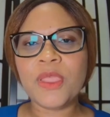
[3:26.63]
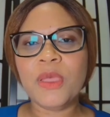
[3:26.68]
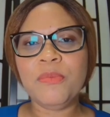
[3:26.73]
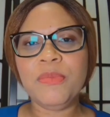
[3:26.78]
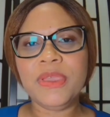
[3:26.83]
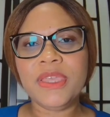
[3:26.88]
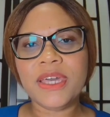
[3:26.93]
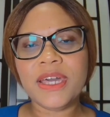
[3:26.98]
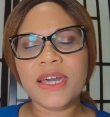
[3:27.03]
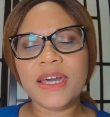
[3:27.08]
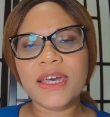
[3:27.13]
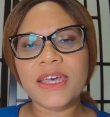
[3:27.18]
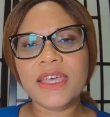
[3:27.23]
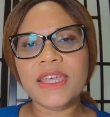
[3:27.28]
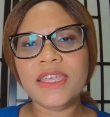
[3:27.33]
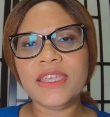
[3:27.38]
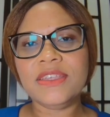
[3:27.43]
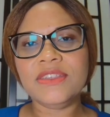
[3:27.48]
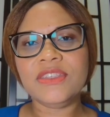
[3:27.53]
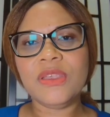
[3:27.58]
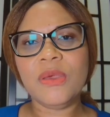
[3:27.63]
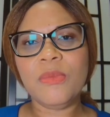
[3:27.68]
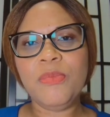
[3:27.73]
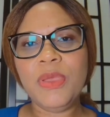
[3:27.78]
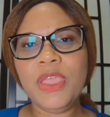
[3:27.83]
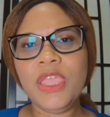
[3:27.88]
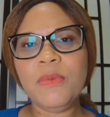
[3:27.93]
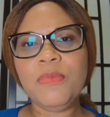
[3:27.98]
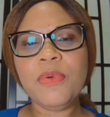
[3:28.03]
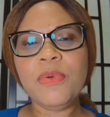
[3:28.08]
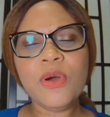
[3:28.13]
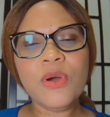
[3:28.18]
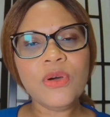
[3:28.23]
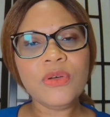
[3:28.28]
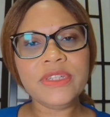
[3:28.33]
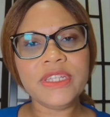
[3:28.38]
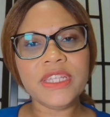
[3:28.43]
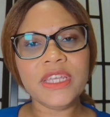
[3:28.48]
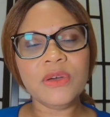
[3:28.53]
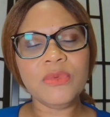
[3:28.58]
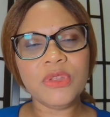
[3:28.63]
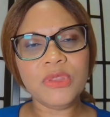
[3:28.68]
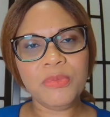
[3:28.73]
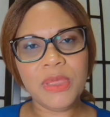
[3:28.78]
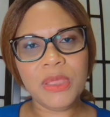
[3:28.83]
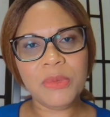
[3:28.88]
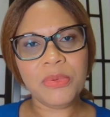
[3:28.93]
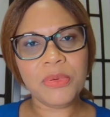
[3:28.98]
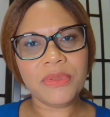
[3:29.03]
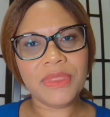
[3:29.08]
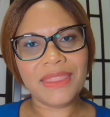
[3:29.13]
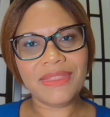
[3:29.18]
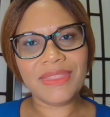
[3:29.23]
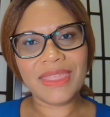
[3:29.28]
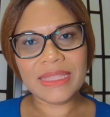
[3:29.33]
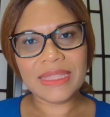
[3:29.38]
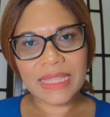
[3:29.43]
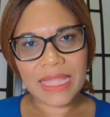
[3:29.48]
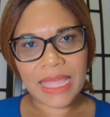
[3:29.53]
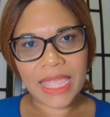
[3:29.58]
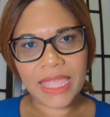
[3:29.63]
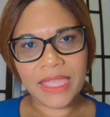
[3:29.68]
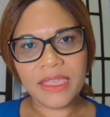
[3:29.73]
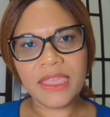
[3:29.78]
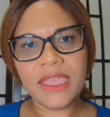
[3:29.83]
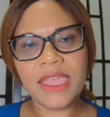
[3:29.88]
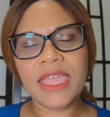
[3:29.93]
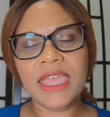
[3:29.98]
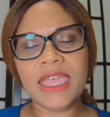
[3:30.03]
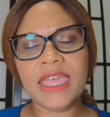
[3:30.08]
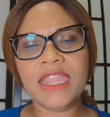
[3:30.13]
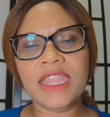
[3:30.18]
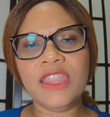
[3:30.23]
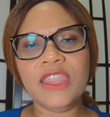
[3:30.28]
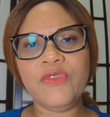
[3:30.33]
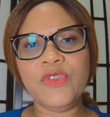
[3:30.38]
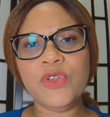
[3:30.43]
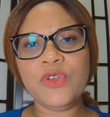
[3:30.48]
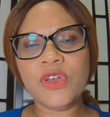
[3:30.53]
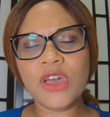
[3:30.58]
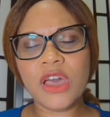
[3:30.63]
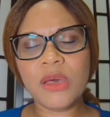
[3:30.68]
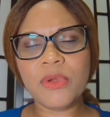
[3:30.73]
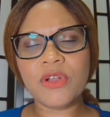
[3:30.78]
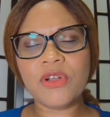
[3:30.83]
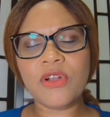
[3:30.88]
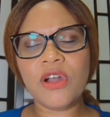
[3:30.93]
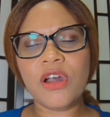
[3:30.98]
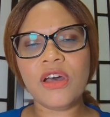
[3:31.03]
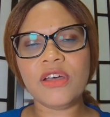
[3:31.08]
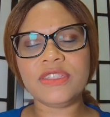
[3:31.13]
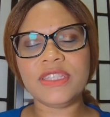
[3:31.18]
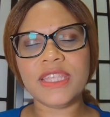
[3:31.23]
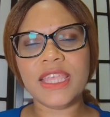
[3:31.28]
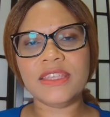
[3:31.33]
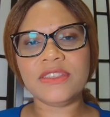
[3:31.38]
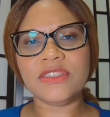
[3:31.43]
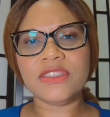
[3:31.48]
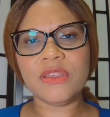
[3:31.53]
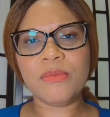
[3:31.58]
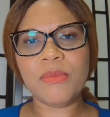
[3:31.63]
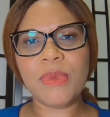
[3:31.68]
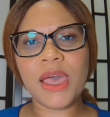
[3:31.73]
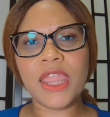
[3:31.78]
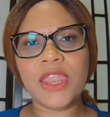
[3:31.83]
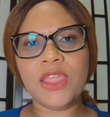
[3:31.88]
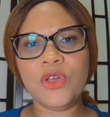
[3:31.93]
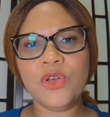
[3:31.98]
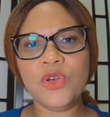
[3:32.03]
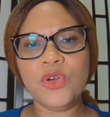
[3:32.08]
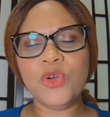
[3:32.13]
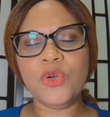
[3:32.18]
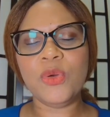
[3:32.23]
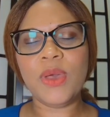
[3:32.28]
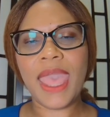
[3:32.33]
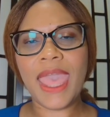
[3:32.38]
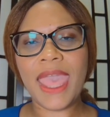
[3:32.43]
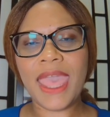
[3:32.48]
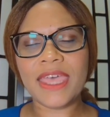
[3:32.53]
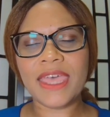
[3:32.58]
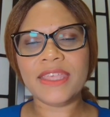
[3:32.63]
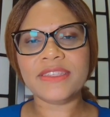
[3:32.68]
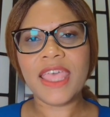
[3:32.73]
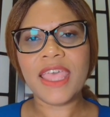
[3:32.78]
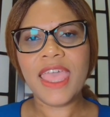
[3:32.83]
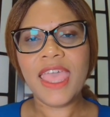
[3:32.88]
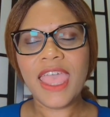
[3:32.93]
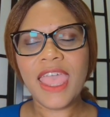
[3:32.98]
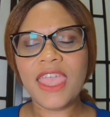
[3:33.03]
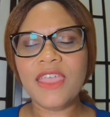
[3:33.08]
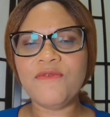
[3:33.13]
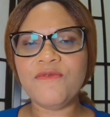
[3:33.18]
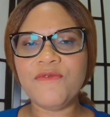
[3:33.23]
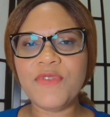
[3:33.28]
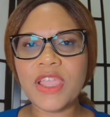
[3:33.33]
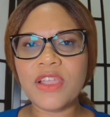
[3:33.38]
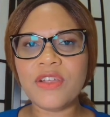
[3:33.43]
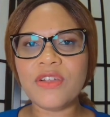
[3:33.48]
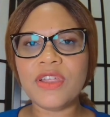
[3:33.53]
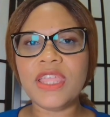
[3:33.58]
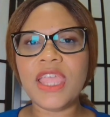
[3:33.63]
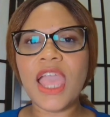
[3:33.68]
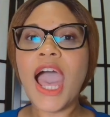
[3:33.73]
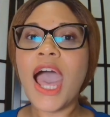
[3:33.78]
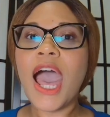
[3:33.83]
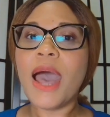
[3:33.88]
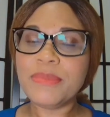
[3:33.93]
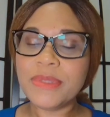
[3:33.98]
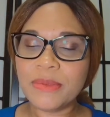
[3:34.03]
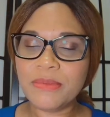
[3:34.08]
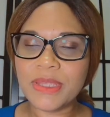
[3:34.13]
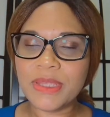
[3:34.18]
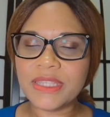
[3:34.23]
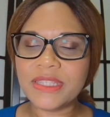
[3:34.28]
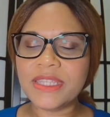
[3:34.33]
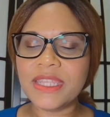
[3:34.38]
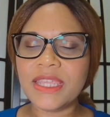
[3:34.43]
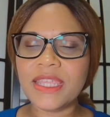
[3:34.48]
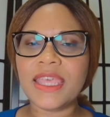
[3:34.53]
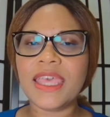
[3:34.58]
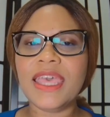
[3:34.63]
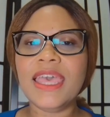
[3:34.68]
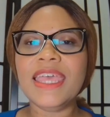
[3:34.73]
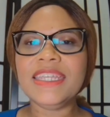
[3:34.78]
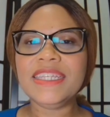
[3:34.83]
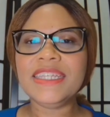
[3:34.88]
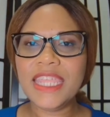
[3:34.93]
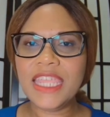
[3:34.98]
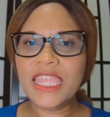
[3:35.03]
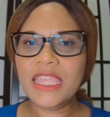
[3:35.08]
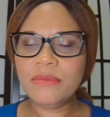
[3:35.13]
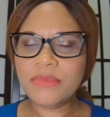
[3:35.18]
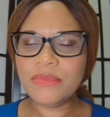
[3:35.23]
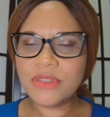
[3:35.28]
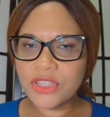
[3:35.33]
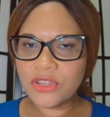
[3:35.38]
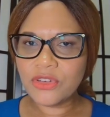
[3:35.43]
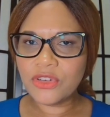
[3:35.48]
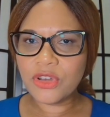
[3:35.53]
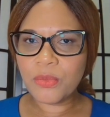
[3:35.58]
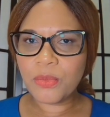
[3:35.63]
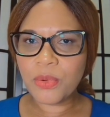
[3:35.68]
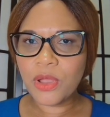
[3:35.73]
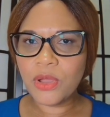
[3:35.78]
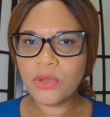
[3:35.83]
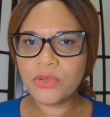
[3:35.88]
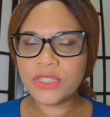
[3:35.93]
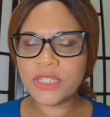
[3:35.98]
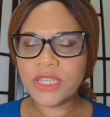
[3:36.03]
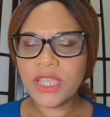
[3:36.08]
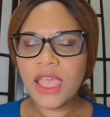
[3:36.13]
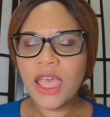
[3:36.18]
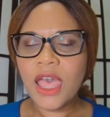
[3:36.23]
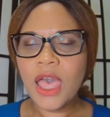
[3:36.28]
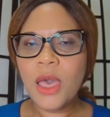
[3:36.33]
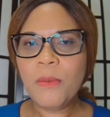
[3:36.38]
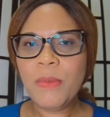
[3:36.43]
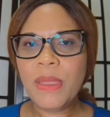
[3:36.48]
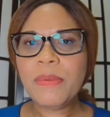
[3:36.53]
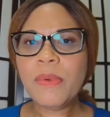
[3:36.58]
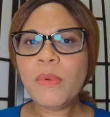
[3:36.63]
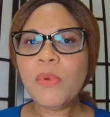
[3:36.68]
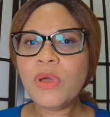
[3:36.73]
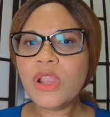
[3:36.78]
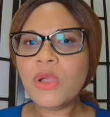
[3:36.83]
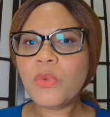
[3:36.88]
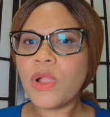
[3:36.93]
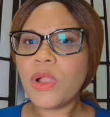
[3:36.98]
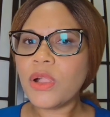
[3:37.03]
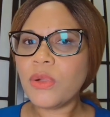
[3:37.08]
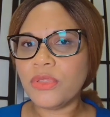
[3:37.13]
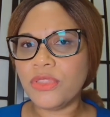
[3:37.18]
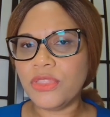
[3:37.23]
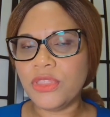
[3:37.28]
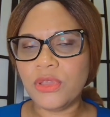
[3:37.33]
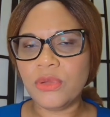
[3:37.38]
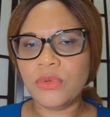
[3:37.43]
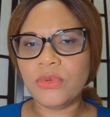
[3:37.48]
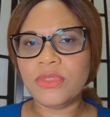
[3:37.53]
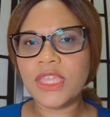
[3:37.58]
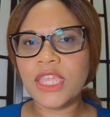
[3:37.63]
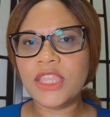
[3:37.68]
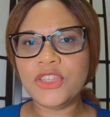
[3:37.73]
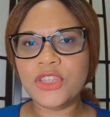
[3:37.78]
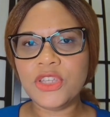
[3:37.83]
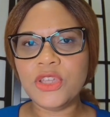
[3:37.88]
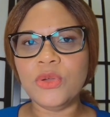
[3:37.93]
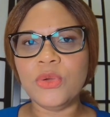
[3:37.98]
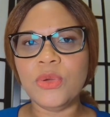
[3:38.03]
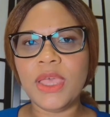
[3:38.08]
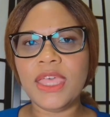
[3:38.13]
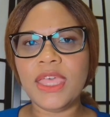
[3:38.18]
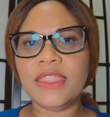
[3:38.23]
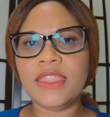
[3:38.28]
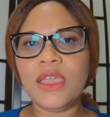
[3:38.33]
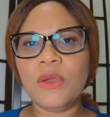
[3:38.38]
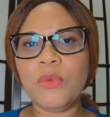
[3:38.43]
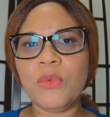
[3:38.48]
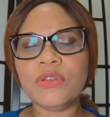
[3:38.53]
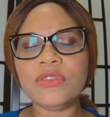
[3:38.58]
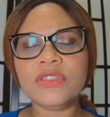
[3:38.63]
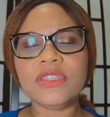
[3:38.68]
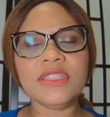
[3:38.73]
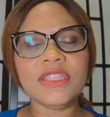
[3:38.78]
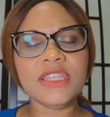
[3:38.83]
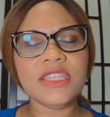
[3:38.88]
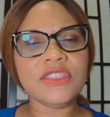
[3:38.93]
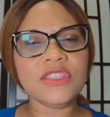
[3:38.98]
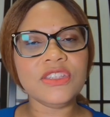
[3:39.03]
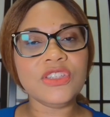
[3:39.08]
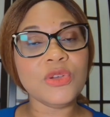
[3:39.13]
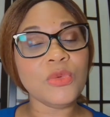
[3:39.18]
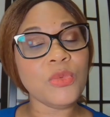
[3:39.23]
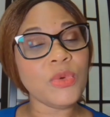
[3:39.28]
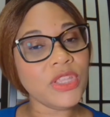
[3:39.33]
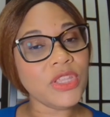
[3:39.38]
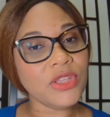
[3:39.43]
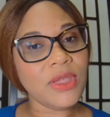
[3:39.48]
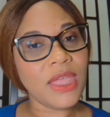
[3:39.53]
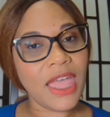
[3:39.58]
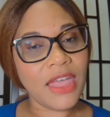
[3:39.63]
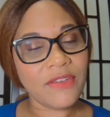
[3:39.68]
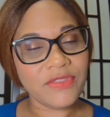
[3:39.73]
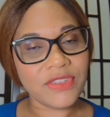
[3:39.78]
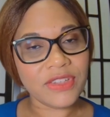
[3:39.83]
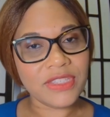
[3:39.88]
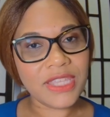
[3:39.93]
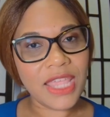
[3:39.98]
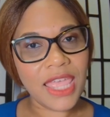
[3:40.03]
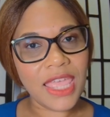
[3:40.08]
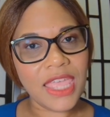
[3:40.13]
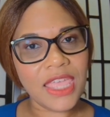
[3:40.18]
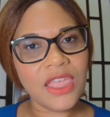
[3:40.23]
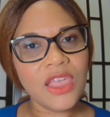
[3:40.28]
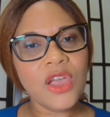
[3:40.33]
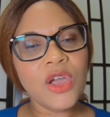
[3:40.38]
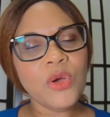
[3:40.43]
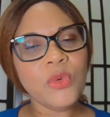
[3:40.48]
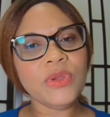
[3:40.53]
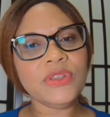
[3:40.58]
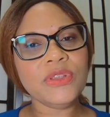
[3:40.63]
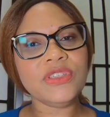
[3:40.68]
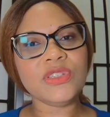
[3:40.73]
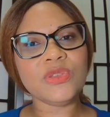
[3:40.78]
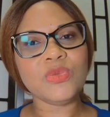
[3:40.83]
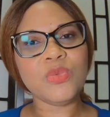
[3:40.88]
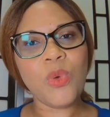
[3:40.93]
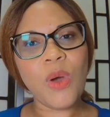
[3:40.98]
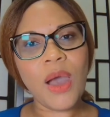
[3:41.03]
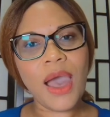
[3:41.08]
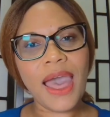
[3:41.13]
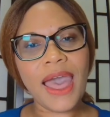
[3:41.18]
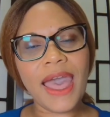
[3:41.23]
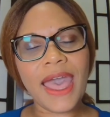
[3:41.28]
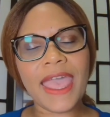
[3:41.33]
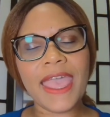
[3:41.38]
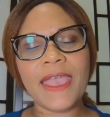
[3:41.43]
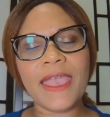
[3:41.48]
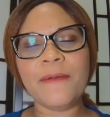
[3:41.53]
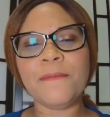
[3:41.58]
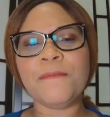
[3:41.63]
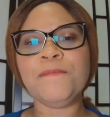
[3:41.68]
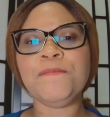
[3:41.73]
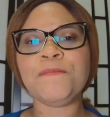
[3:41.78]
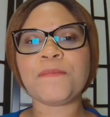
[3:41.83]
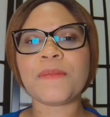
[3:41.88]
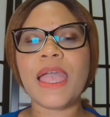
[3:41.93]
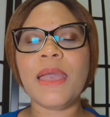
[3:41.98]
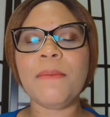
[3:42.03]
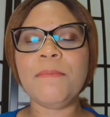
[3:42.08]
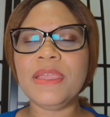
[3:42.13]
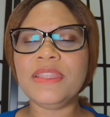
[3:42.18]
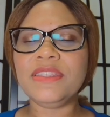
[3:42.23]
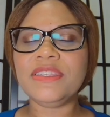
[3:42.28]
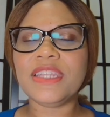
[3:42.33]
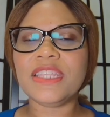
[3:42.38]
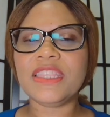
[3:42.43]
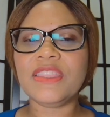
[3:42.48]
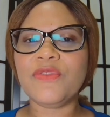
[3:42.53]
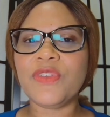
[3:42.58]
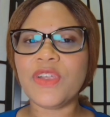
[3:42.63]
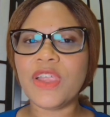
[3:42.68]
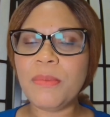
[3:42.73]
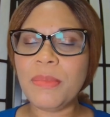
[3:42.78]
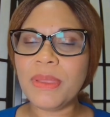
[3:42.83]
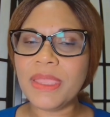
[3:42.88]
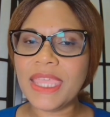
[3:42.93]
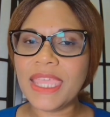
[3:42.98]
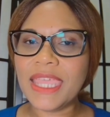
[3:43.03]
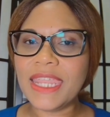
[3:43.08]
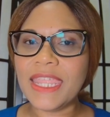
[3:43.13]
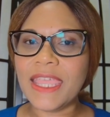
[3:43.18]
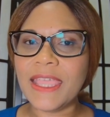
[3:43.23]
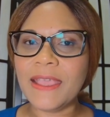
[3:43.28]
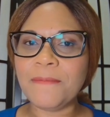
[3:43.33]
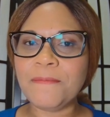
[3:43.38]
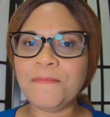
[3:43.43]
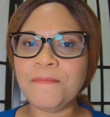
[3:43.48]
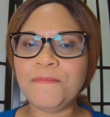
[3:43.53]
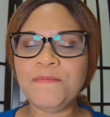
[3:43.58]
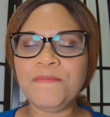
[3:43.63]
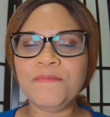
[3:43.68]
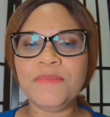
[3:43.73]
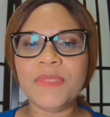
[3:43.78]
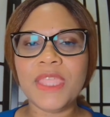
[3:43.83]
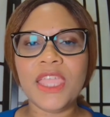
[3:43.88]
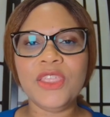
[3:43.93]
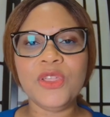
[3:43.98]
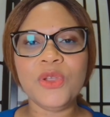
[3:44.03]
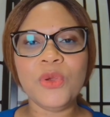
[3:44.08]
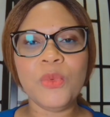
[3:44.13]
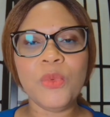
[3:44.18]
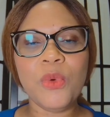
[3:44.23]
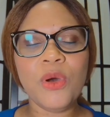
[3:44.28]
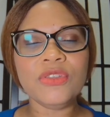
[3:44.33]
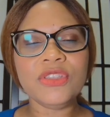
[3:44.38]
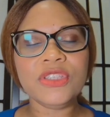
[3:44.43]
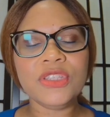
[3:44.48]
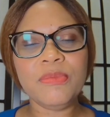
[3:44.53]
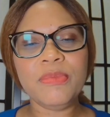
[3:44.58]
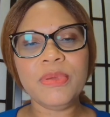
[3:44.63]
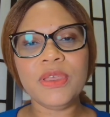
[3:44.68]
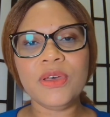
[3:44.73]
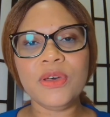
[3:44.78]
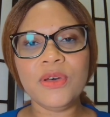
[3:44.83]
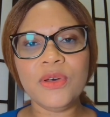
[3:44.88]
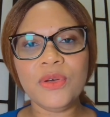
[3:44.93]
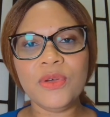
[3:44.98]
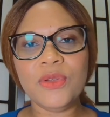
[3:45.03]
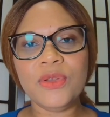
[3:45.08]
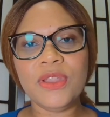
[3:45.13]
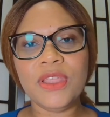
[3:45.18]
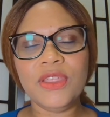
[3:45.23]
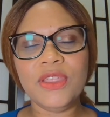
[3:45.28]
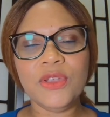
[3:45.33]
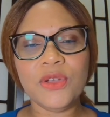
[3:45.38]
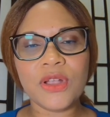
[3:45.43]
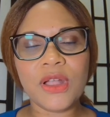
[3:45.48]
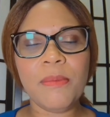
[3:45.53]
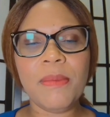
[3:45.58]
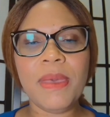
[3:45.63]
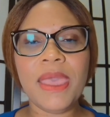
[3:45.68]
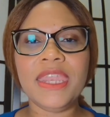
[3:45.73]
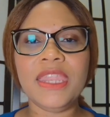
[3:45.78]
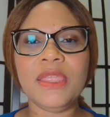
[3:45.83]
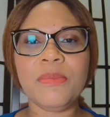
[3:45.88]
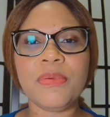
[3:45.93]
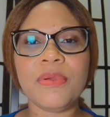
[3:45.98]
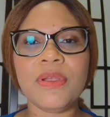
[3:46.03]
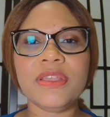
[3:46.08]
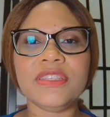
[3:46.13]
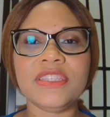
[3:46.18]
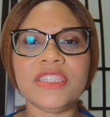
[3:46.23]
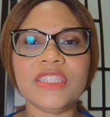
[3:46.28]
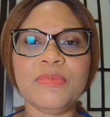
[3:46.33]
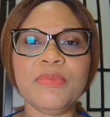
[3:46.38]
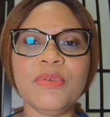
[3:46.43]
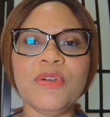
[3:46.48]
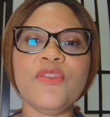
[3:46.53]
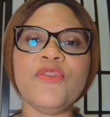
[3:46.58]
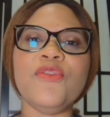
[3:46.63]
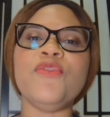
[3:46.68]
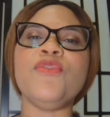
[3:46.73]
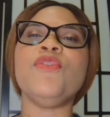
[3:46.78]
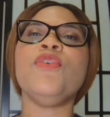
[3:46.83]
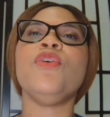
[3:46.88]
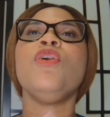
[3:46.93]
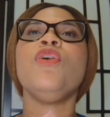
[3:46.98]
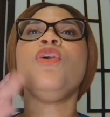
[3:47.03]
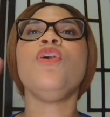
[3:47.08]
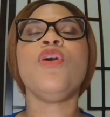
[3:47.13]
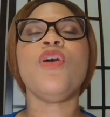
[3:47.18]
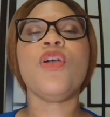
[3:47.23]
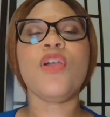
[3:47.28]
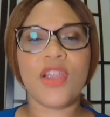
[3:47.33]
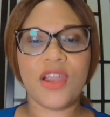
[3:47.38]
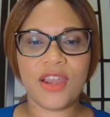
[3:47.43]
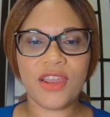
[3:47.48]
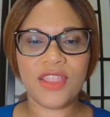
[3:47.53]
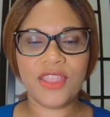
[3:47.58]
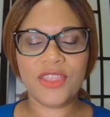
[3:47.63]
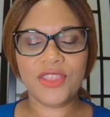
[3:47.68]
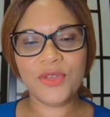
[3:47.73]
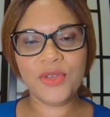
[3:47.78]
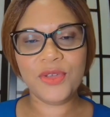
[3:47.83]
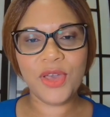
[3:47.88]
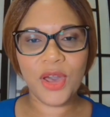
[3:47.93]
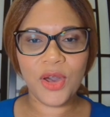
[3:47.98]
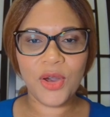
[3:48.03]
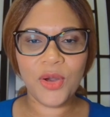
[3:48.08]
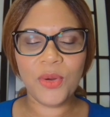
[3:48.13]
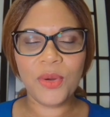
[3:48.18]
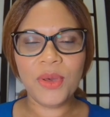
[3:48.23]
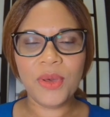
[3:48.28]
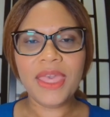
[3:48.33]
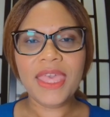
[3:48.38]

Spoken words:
because people deal with people that they like. And if you come across as somebody who has a very optimistic, team-centered approach, people want to work with you. They do. And they want to listen to what you have to say, which is why I mentioned at the very beginning that you want to build your commanding presence before you go